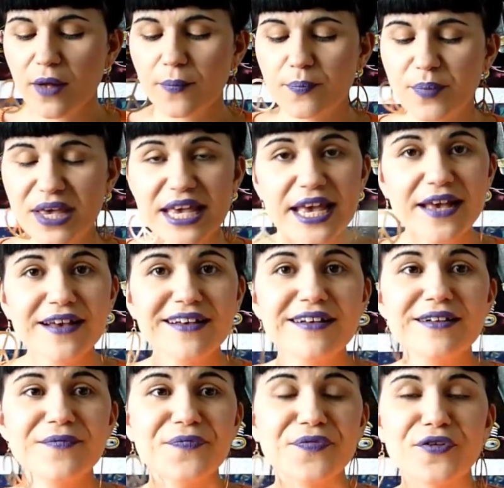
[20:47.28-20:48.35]

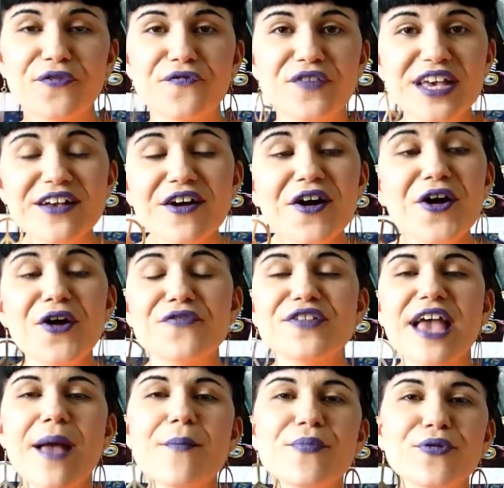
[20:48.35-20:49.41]
being the figure of
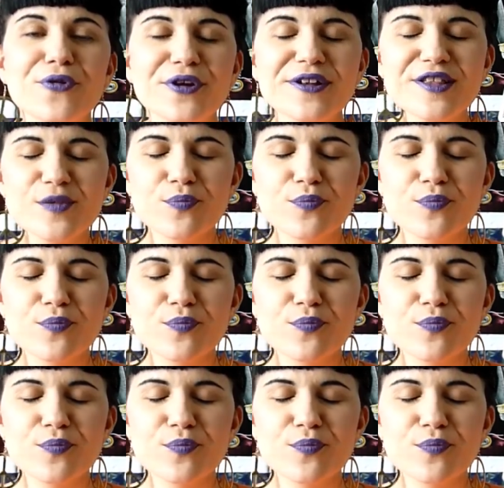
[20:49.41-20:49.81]
temperance,